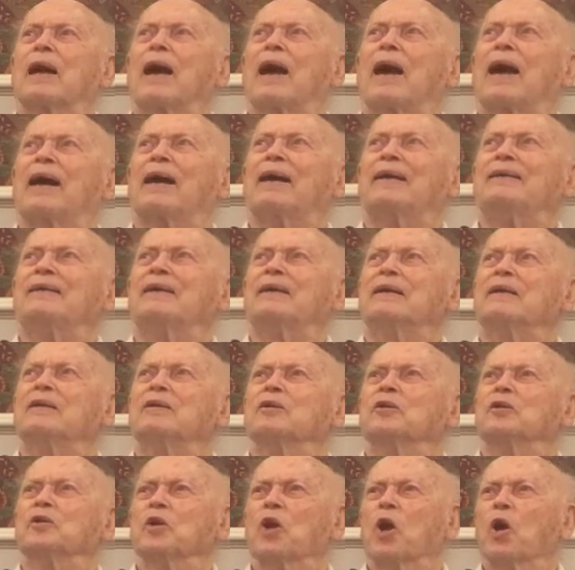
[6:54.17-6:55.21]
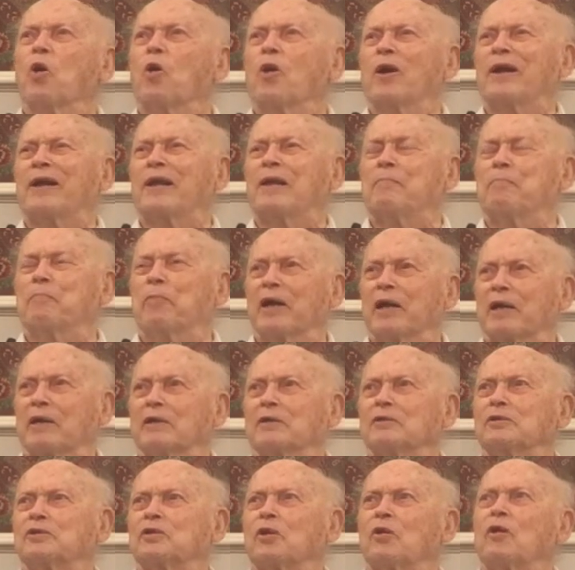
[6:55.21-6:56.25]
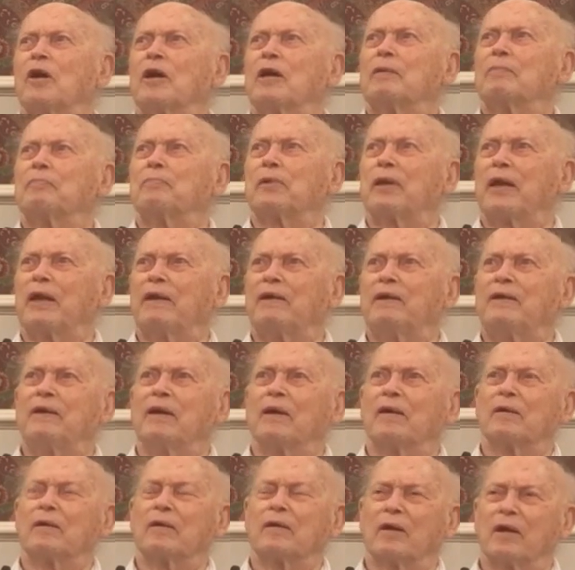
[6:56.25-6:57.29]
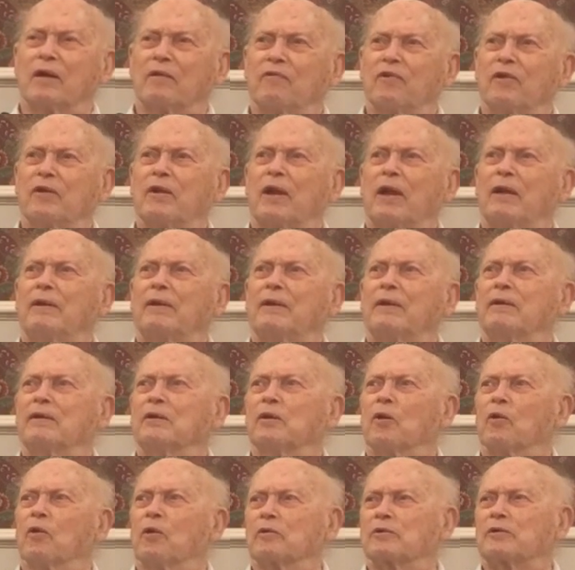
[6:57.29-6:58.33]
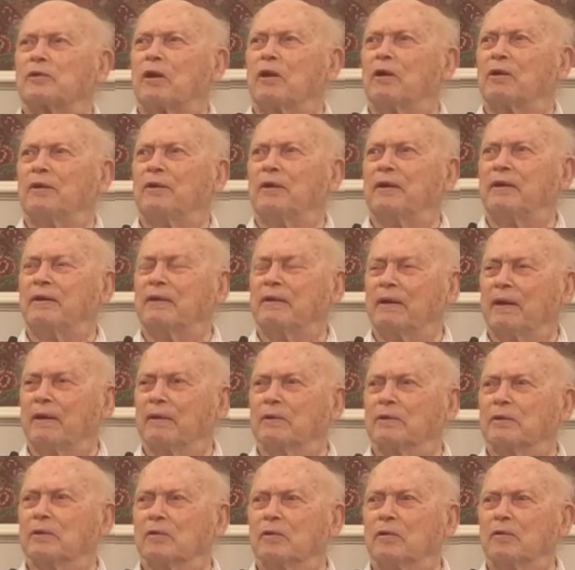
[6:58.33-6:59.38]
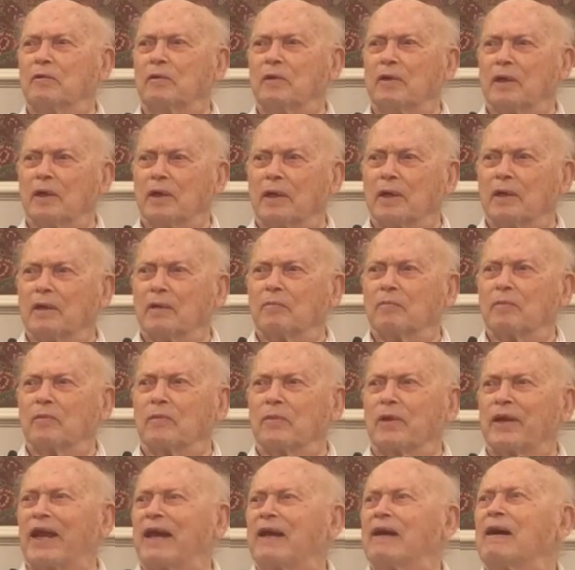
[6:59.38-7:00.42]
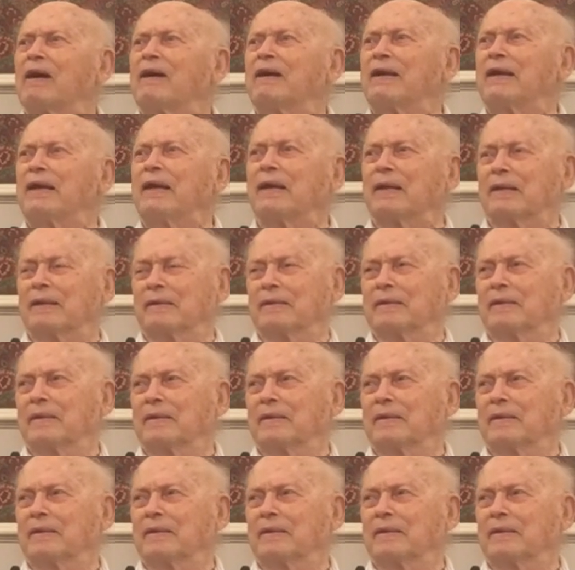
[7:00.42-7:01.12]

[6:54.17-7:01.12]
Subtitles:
I didn't know any better, so I applied to Harvard. I didn't know it was hard to get into, but I got in.